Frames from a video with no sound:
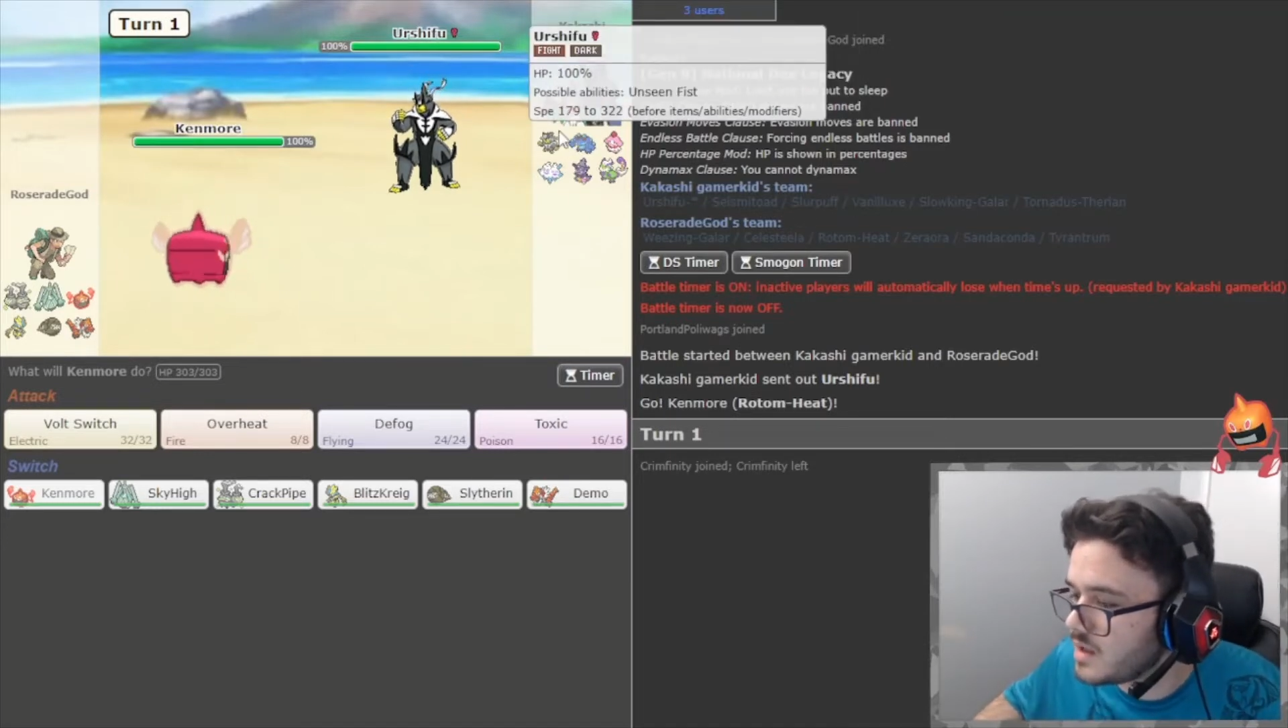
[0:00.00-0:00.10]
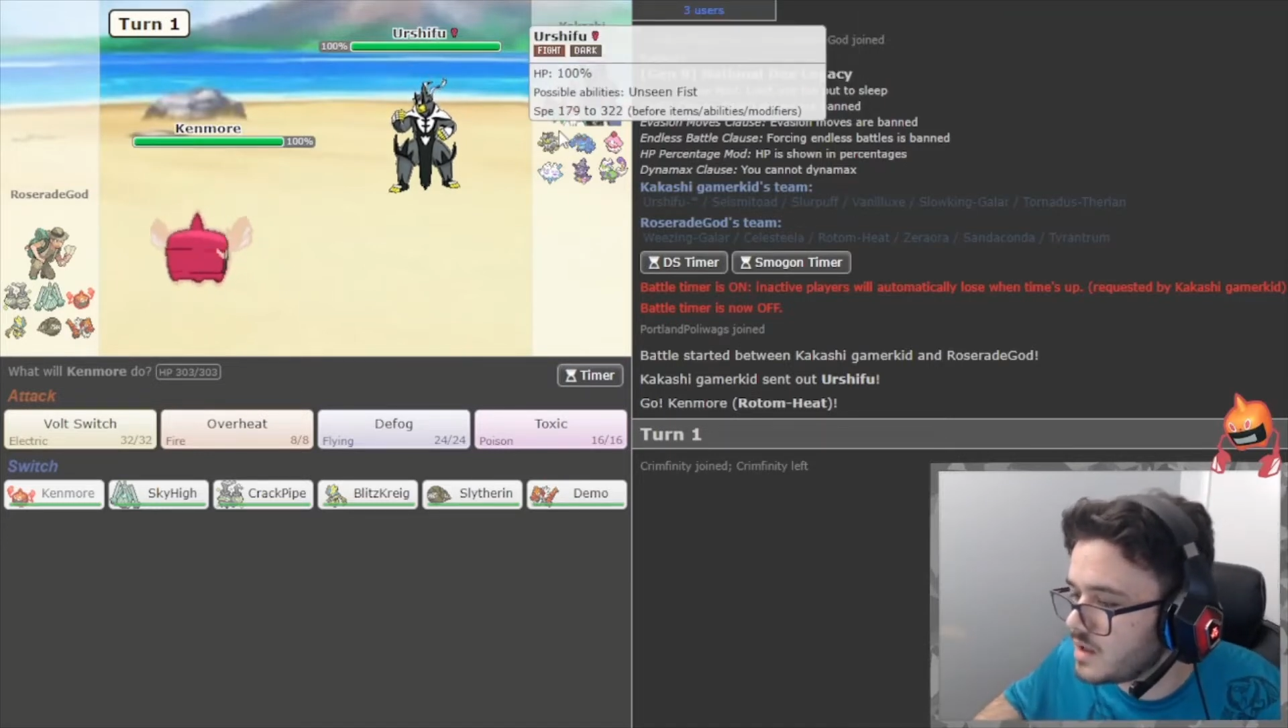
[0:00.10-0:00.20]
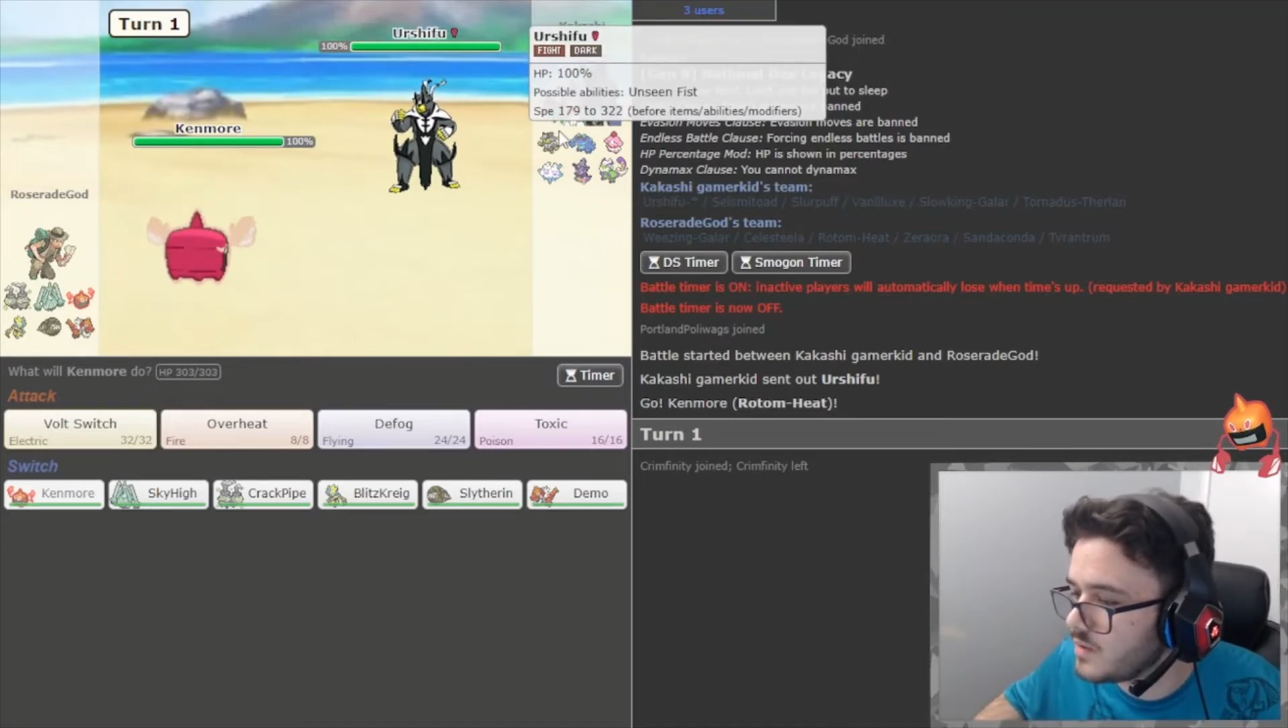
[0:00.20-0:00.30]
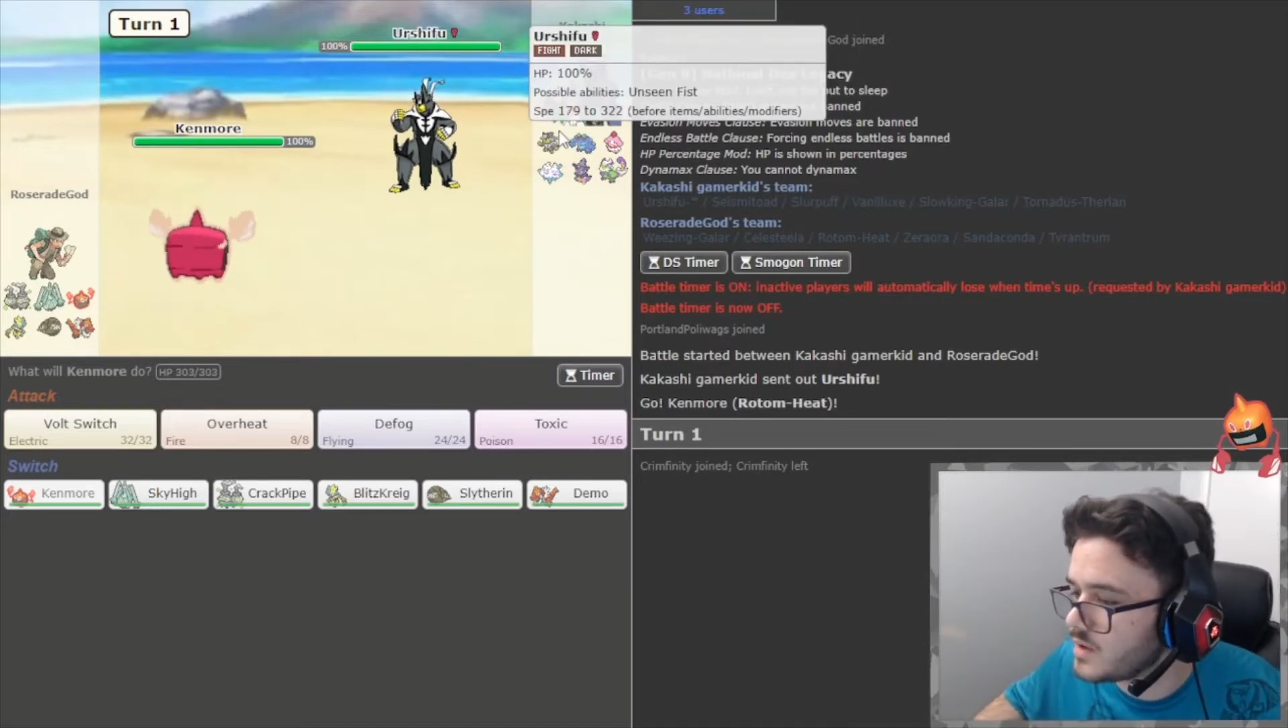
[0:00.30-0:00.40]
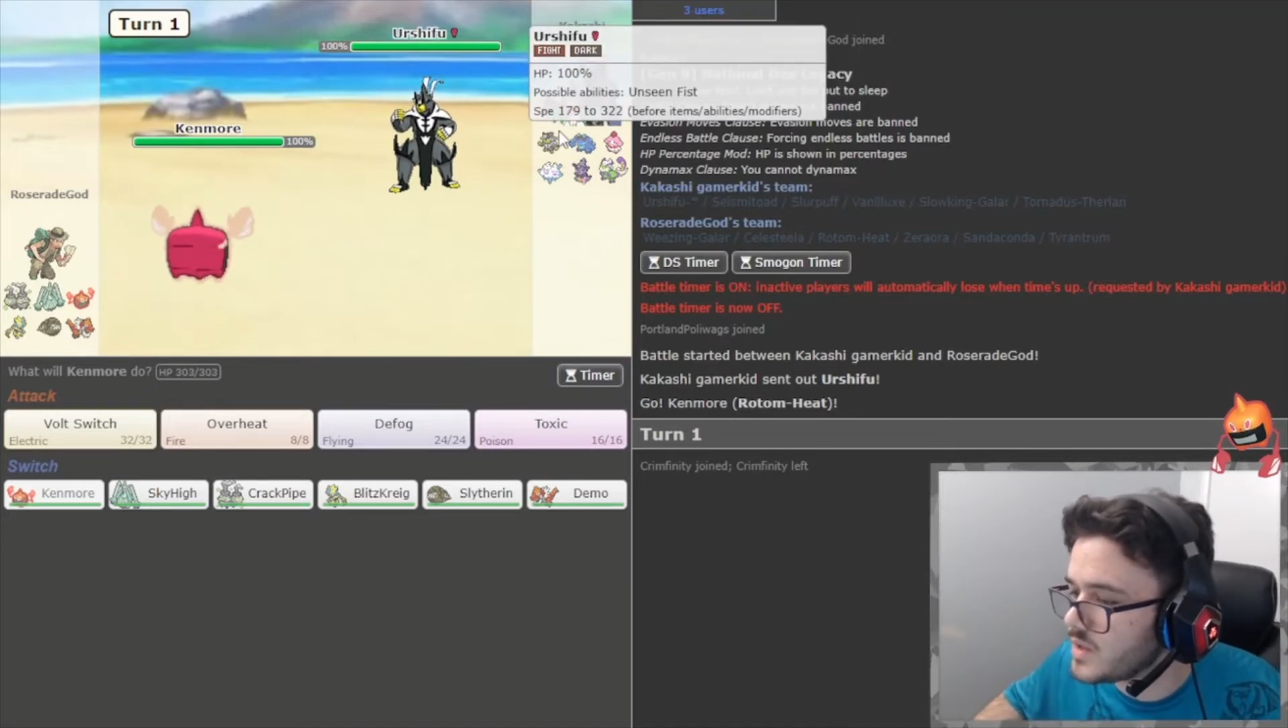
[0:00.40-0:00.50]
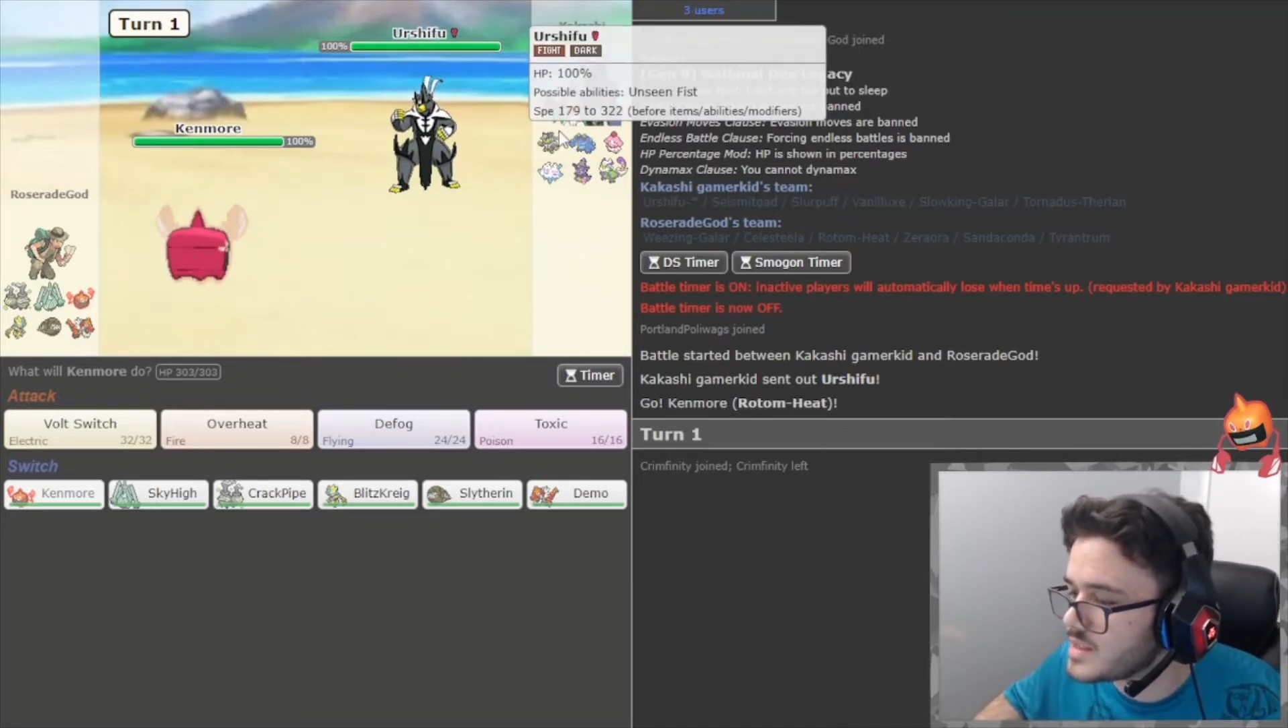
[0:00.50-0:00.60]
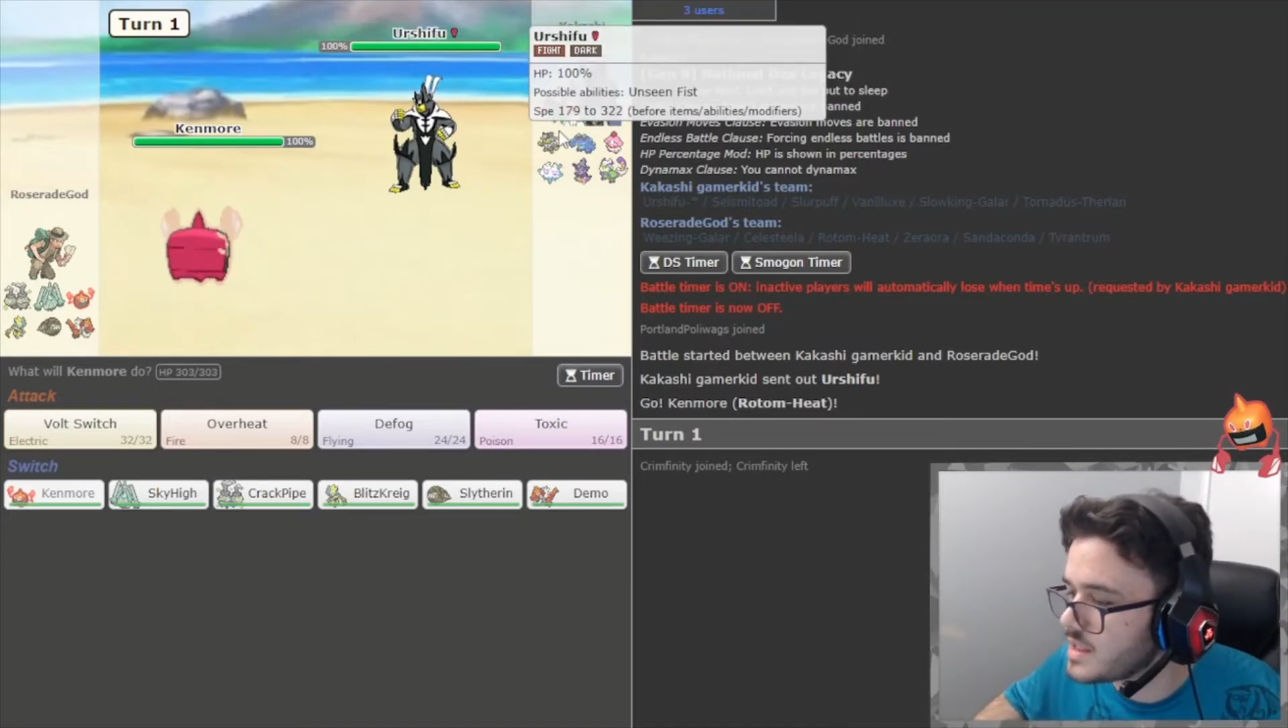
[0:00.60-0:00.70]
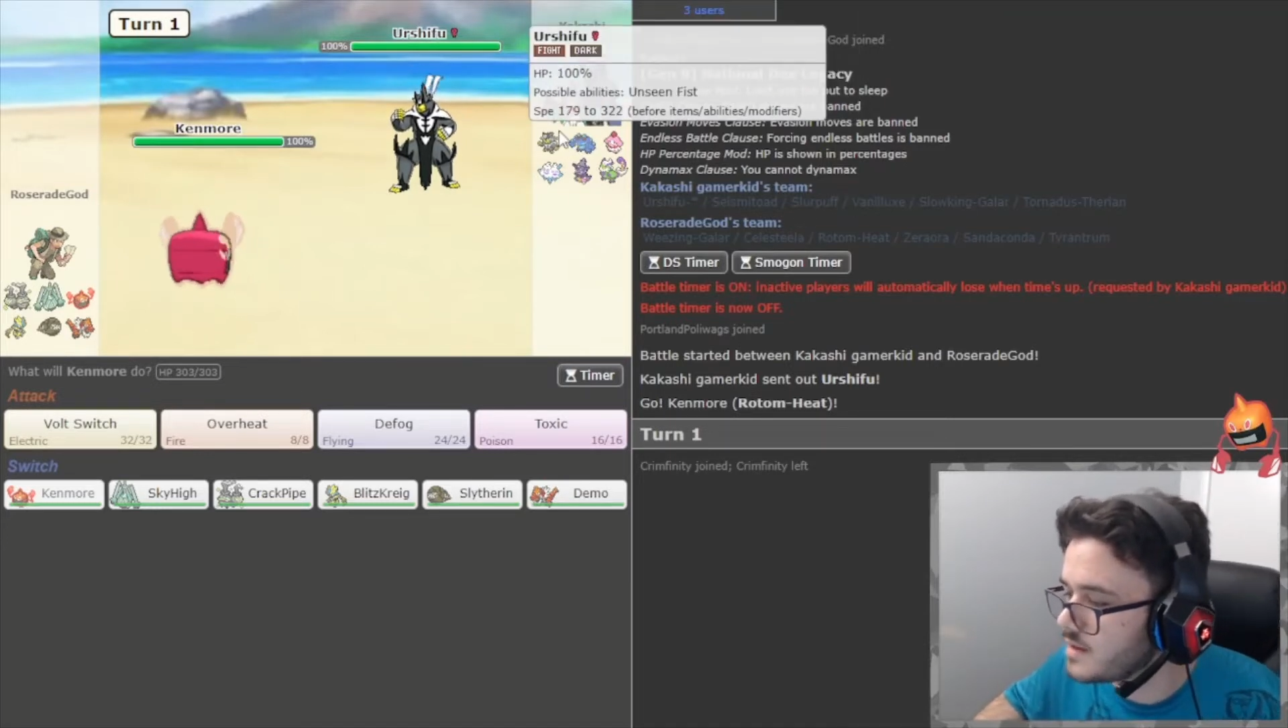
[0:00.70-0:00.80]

go into Weezing.